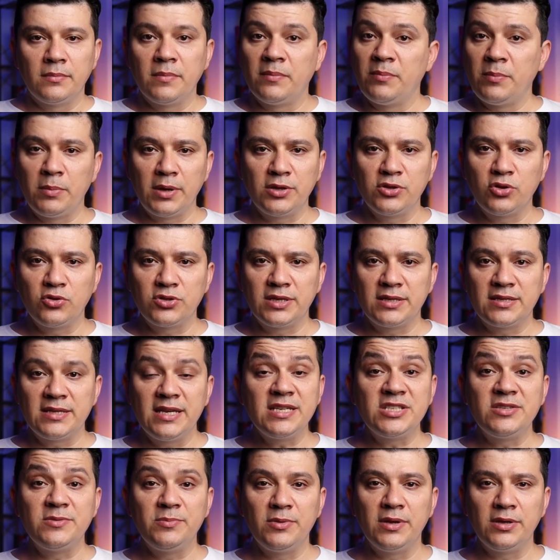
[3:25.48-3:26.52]
But you didn't
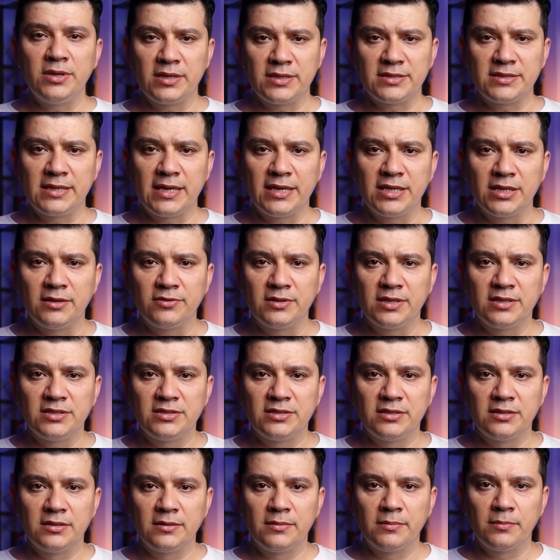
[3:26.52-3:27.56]
experience any of
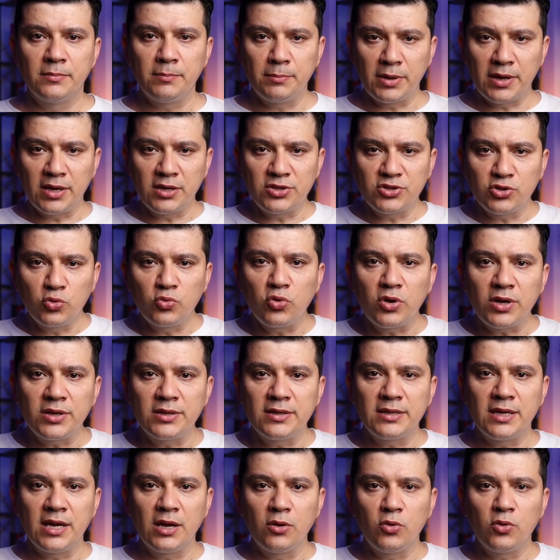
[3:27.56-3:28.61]
this because you weren't
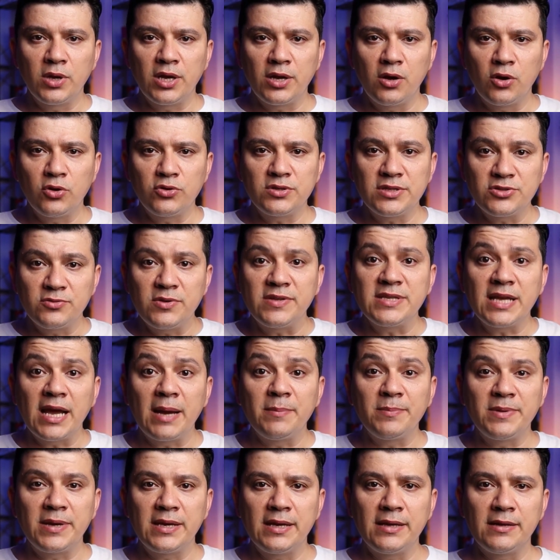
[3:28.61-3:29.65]
there while all this was
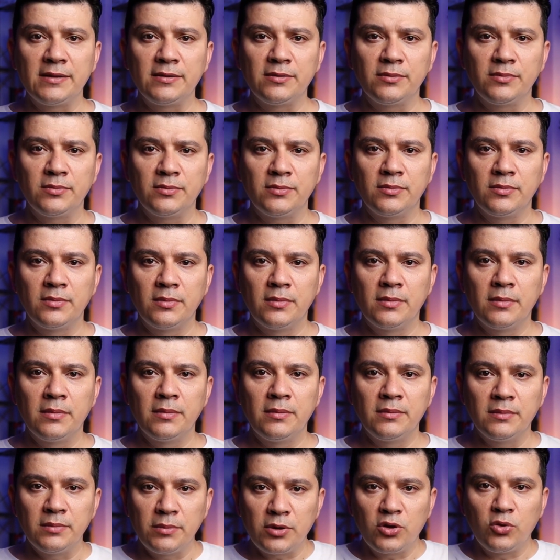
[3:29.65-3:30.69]
happening.
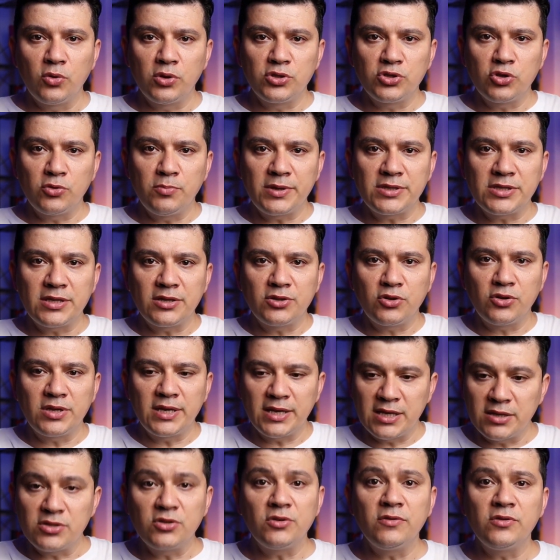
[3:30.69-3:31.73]
You were too busy looking
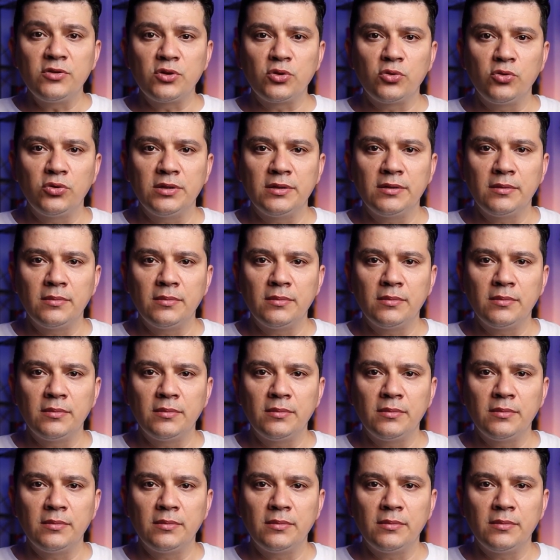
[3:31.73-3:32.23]
at your phone?